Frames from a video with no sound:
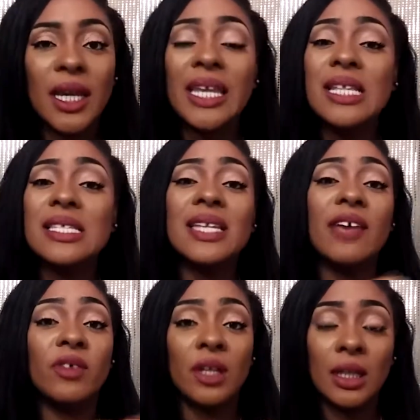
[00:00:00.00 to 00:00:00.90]
It is
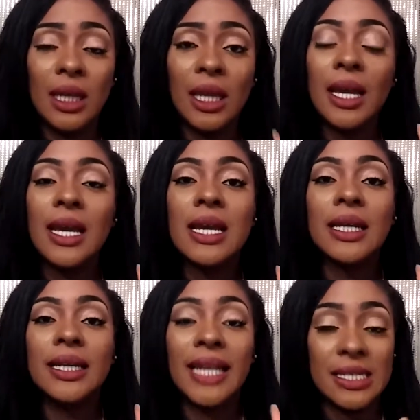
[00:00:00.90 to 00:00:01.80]
definitely
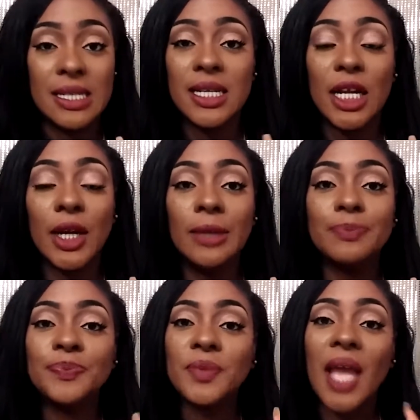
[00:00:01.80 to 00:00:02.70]

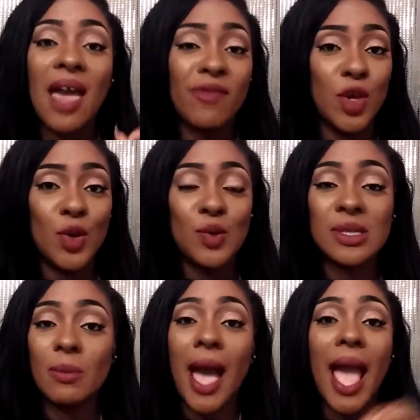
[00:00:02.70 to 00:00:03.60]
necessary. I've used
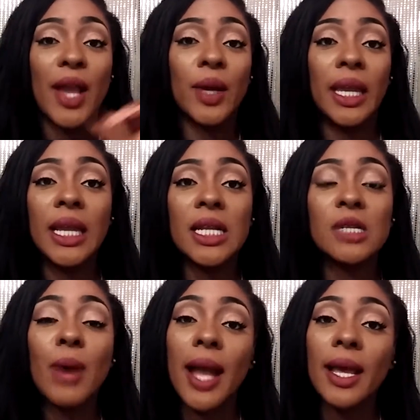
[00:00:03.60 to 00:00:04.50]
some higher
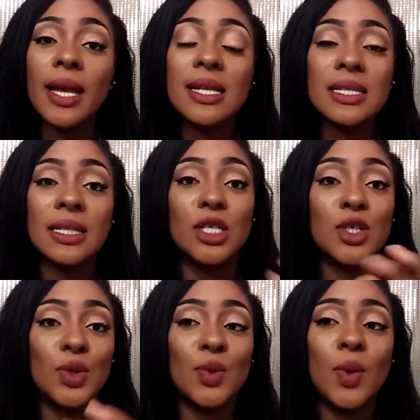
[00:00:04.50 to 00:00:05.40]
end products that
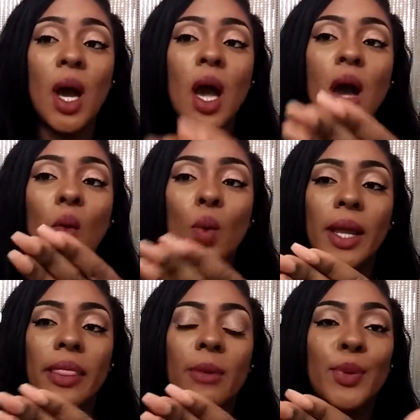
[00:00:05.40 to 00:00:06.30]
do
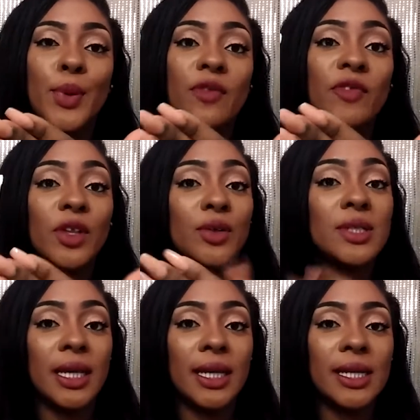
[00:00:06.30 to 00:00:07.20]
what the pore filler
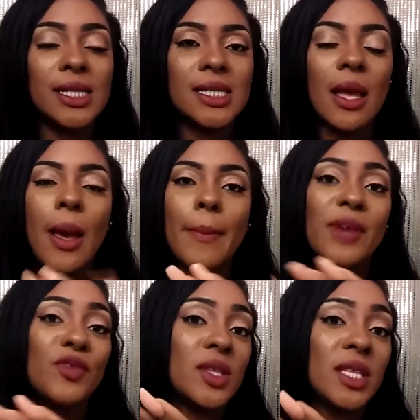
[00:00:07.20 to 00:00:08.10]
does,
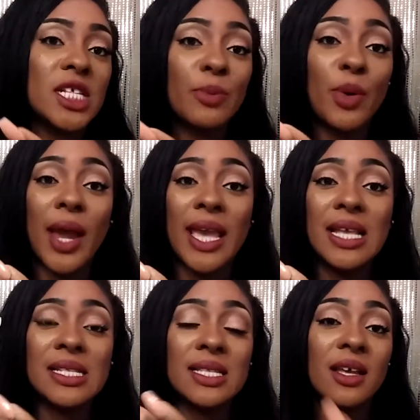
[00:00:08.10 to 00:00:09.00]
but for this
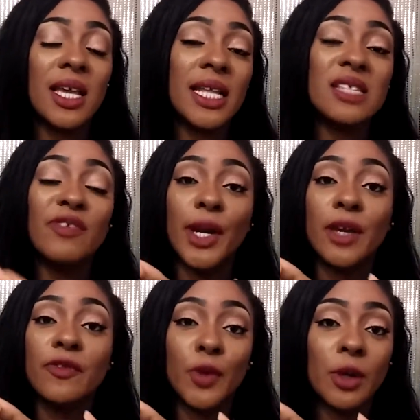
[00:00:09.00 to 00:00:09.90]
price, it's very
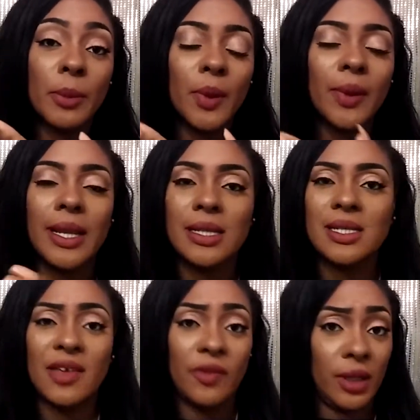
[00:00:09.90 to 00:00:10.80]
affordable. It's
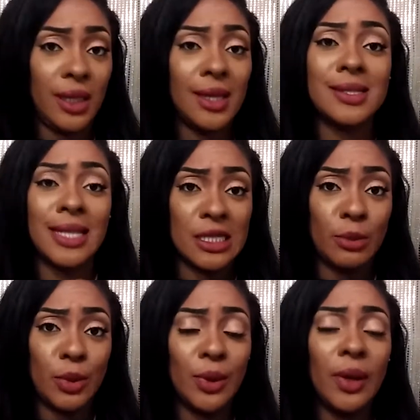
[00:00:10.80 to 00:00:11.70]
definitely
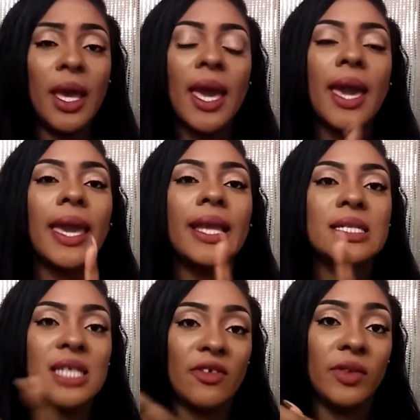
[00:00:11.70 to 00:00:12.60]
accessible.
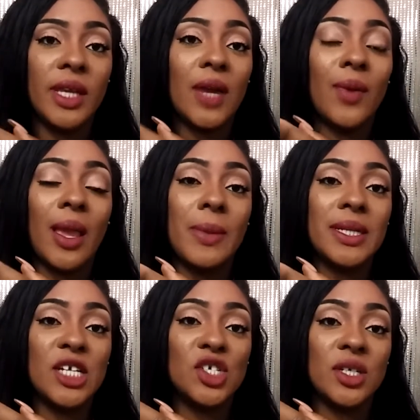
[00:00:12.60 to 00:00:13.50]
It's definitely a
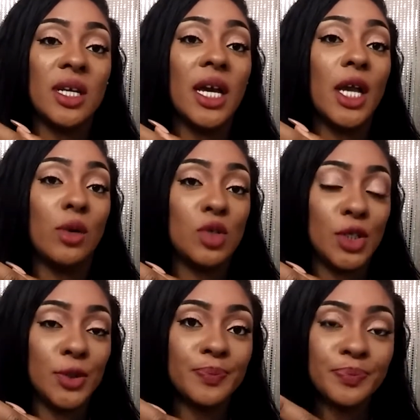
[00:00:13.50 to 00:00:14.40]
recommendation, a
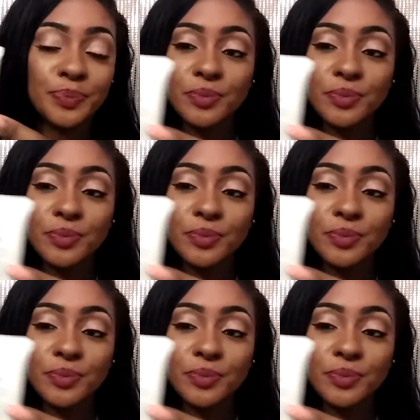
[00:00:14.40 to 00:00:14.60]
go-to.